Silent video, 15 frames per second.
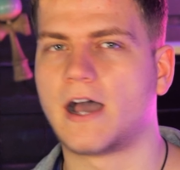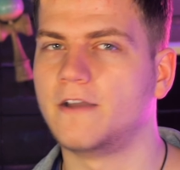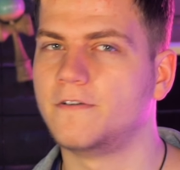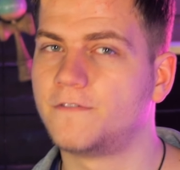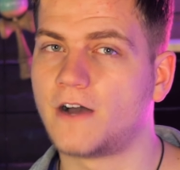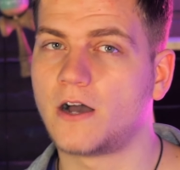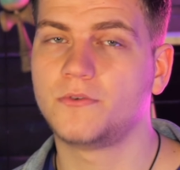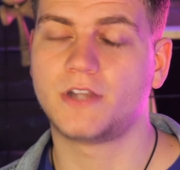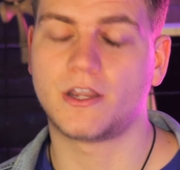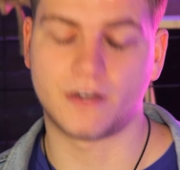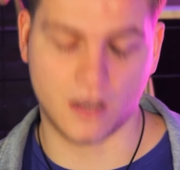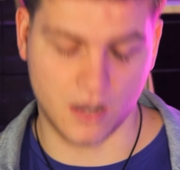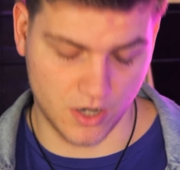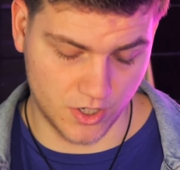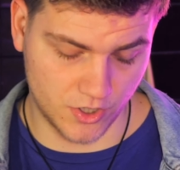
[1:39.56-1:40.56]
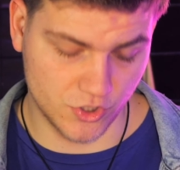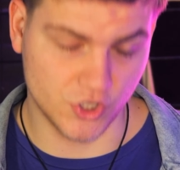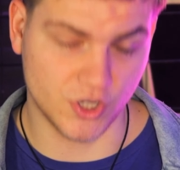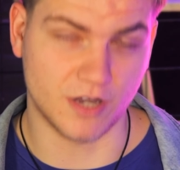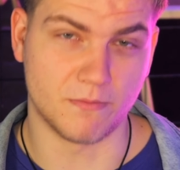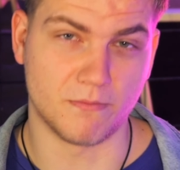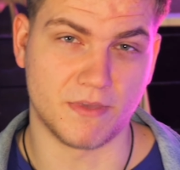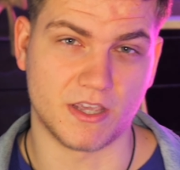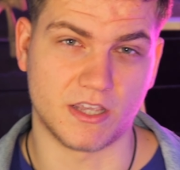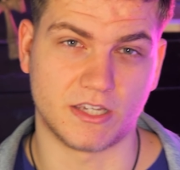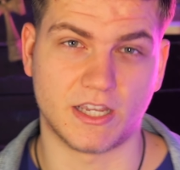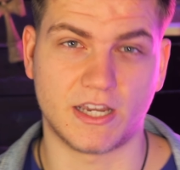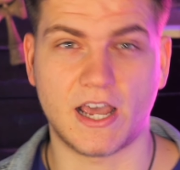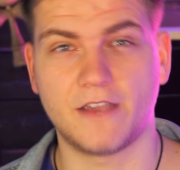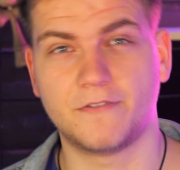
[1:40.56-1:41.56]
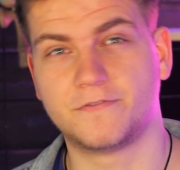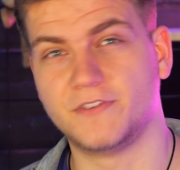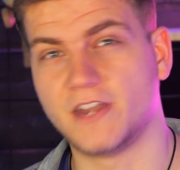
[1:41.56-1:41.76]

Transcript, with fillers: I found an urge in me that I've